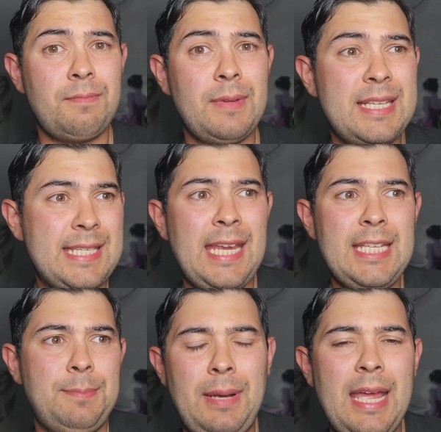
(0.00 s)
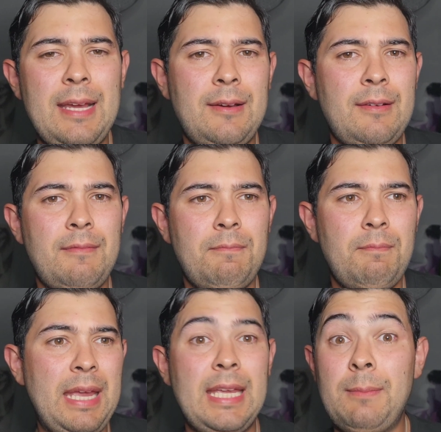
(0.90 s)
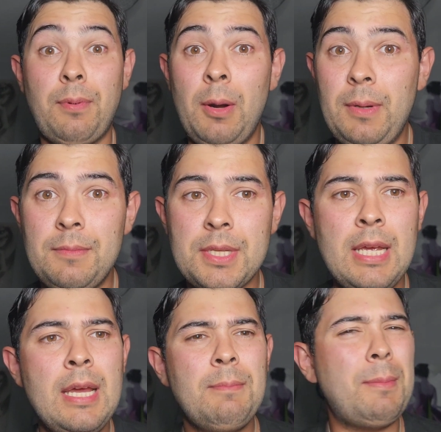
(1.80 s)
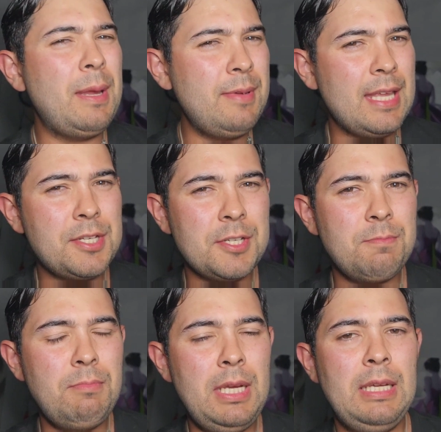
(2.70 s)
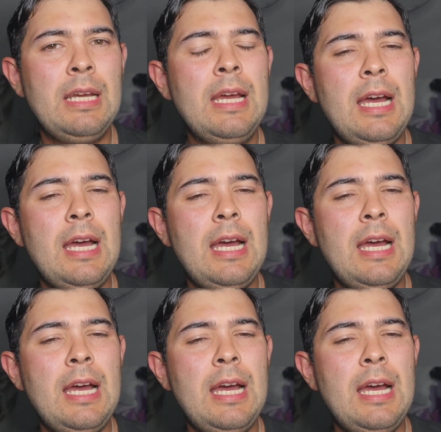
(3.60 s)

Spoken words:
a Saints player making problems. But maybe that's just me.